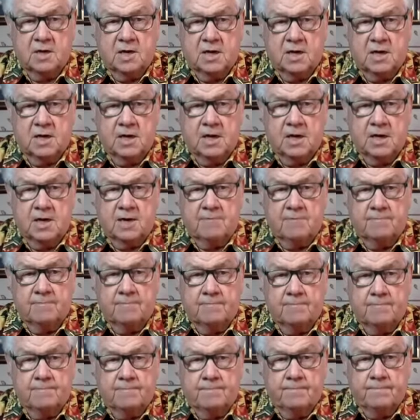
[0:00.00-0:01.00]
and
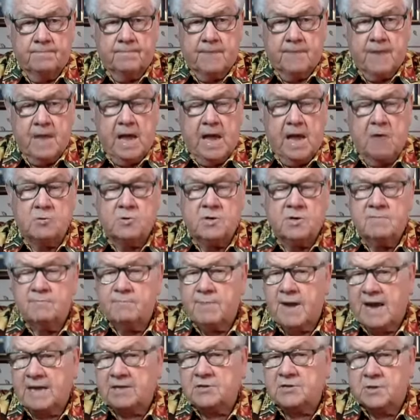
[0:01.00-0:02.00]
I'll get
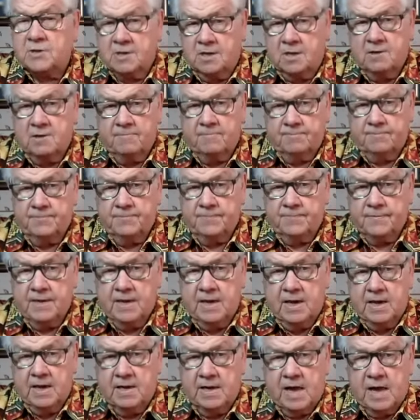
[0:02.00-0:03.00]
back to you
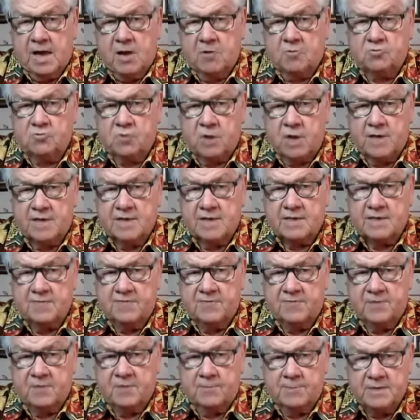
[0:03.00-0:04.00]
and I'll try to give
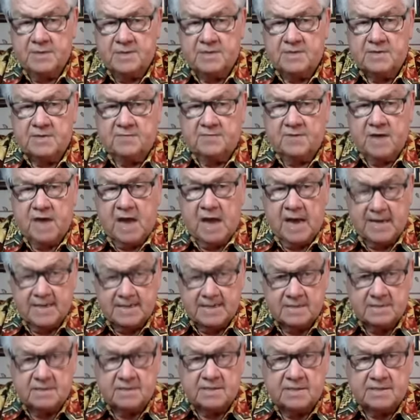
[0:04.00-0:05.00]
you a piece of
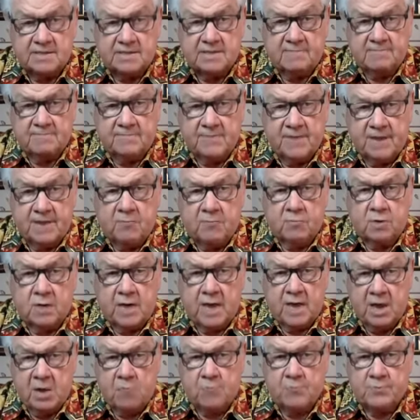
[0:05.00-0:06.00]
guidance that will
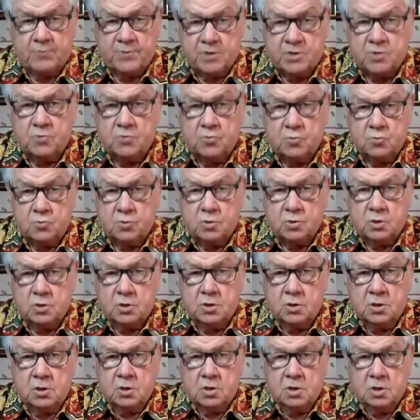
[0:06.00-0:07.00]
help you
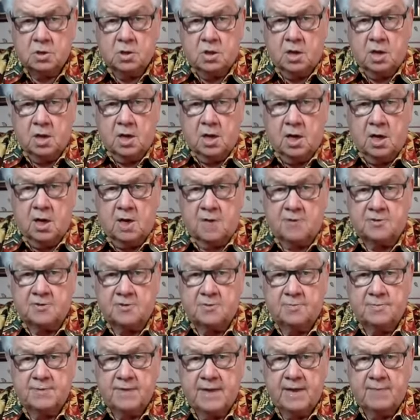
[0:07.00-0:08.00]
uh, to
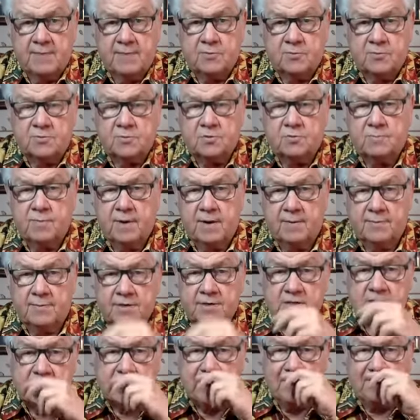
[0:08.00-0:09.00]
be able to maybe
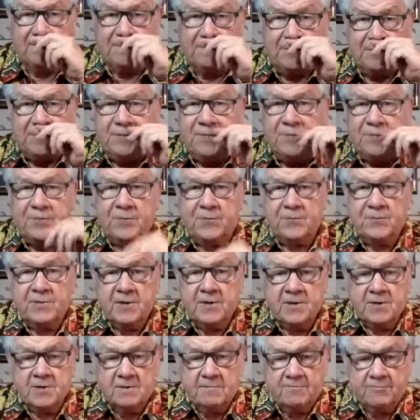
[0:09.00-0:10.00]
step through
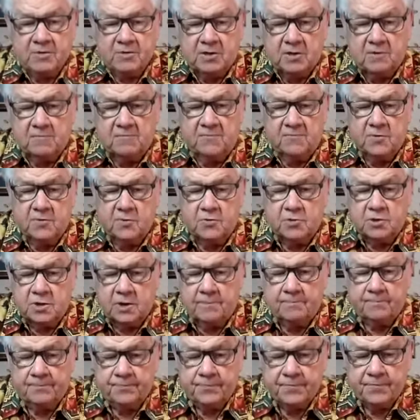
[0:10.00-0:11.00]
confusion.
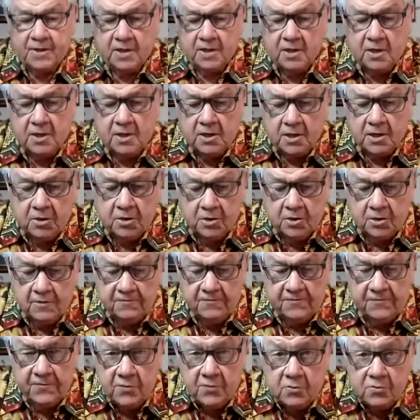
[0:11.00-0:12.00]

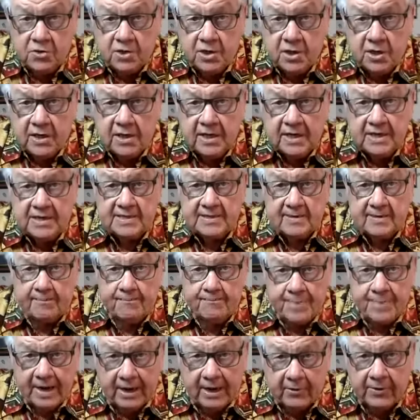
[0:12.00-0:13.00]
Confusion is a
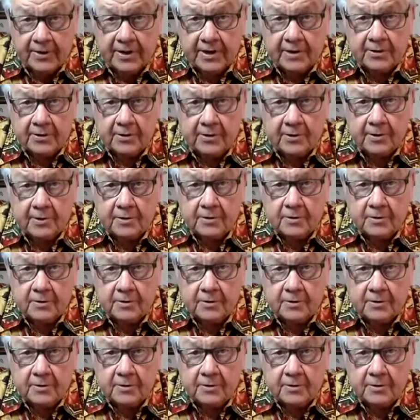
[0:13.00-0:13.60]
barrier